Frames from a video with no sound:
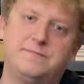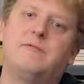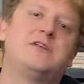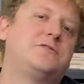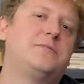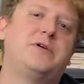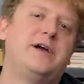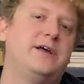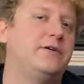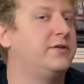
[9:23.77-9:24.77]

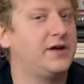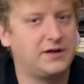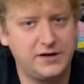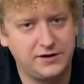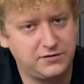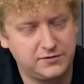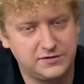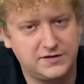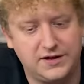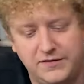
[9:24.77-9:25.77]
Groupride, all that kind of cool
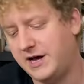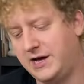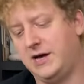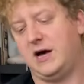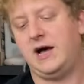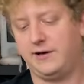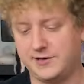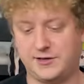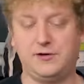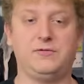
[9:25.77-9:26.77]
stuff. I
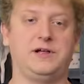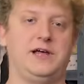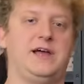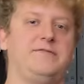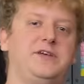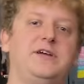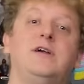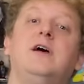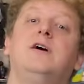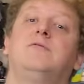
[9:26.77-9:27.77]
also, while I have you
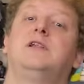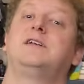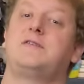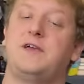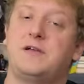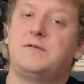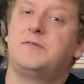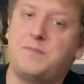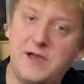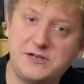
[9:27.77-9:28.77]
here, would like to thank
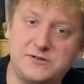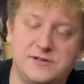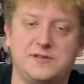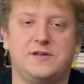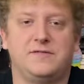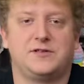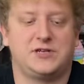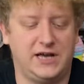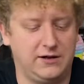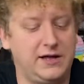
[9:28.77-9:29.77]
the patrons of this
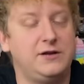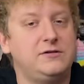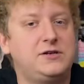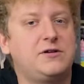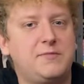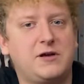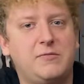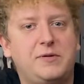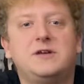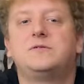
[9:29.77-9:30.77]
channel, and you too can become
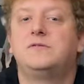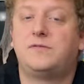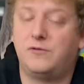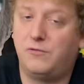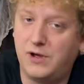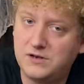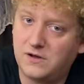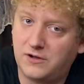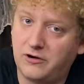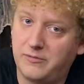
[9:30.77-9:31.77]
a patron for
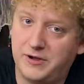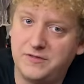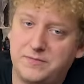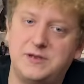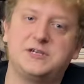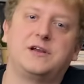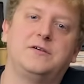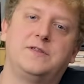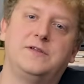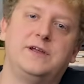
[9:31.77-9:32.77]
$1 a month by checking
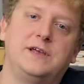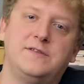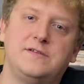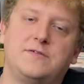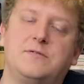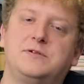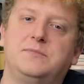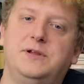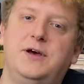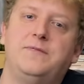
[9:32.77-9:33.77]
out the link in the description
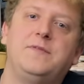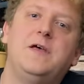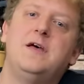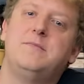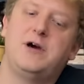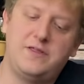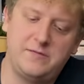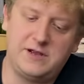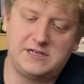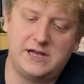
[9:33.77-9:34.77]
below. But in the
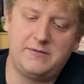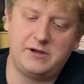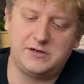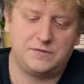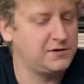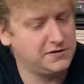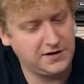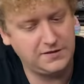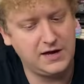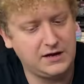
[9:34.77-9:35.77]
meantime, I just want to
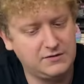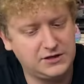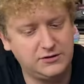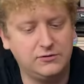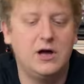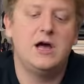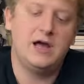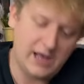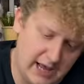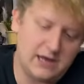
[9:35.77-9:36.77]
say thank you to
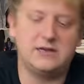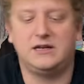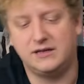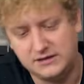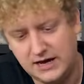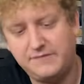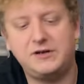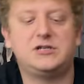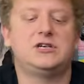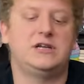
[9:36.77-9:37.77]
Andy,
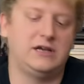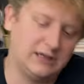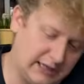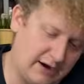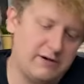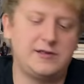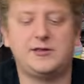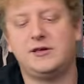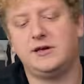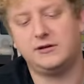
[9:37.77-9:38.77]
David G, Larry
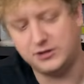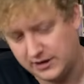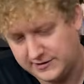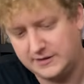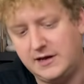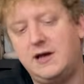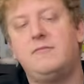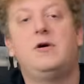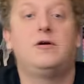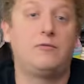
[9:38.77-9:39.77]
C, Justin
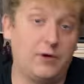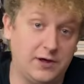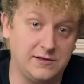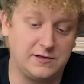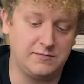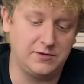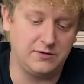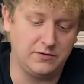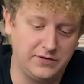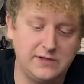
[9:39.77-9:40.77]
M, Ron's
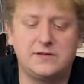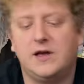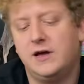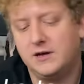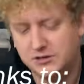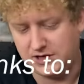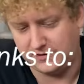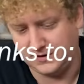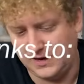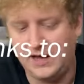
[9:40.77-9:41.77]
Computer Vids,
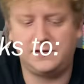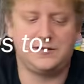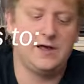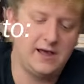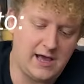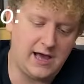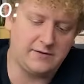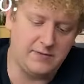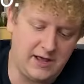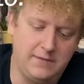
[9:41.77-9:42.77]
Jason S,
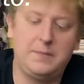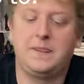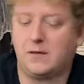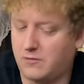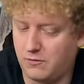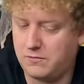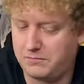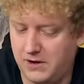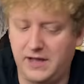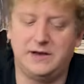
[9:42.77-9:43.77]
Adam M,
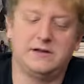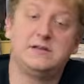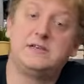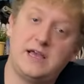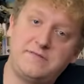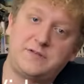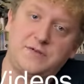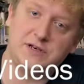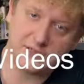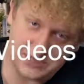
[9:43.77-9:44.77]
Groupride, Dave's
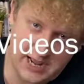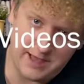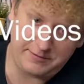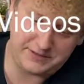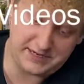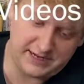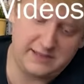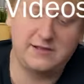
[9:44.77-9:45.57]
Vintage Apple Tech,